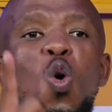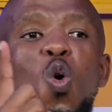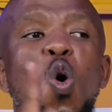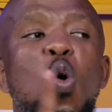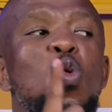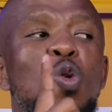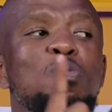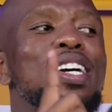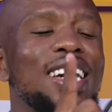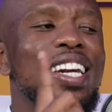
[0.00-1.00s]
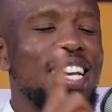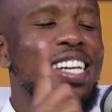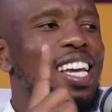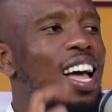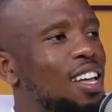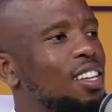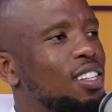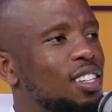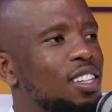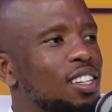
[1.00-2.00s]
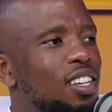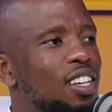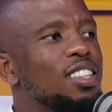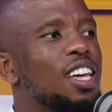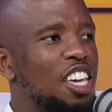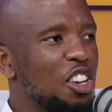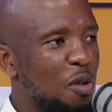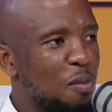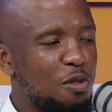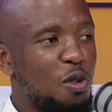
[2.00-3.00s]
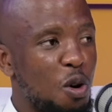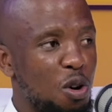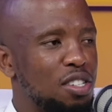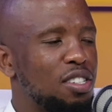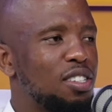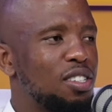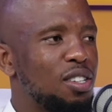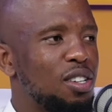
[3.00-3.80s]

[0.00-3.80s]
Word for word: who will be greater mm. in the kingdom of God? Mm.